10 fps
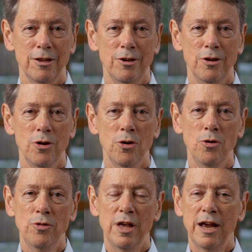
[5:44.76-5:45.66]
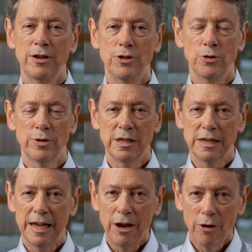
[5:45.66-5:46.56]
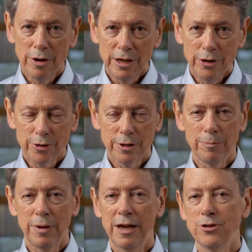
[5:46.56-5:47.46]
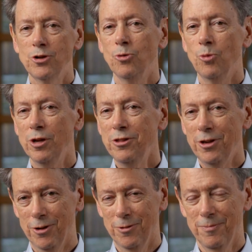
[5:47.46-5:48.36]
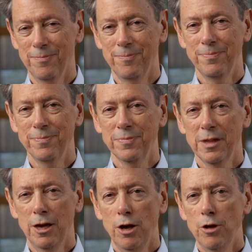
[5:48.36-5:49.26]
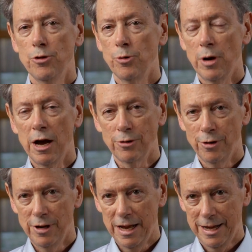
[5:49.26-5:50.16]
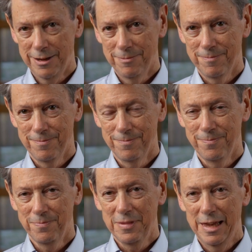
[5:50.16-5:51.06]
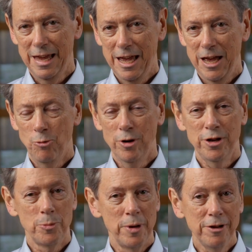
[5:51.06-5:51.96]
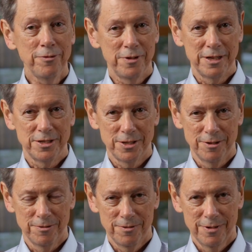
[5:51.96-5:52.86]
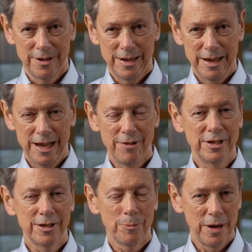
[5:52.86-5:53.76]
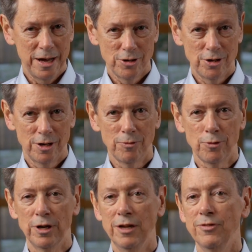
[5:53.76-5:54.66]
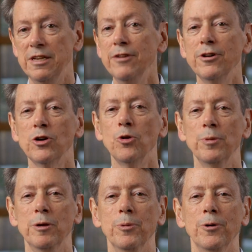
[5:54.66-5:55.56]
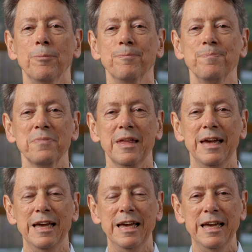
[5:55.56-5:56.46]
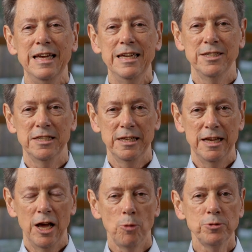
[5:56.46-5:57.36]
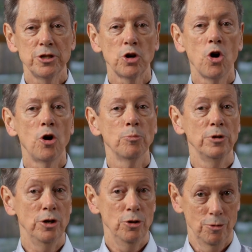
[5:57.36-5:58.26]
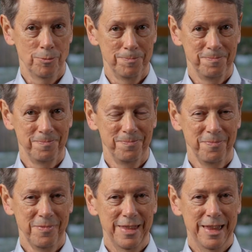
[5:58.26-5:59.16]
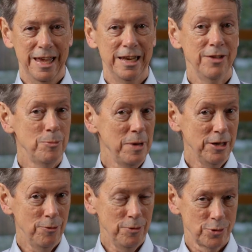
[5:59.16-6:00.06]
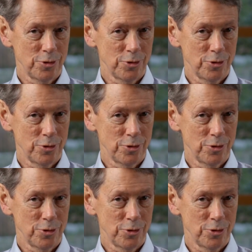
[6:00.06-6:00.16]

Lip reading: know that you can carry your compassion with you throughout your day. And one of the benefits of having compassion for even difficult people is it helps to calm you and even make you feel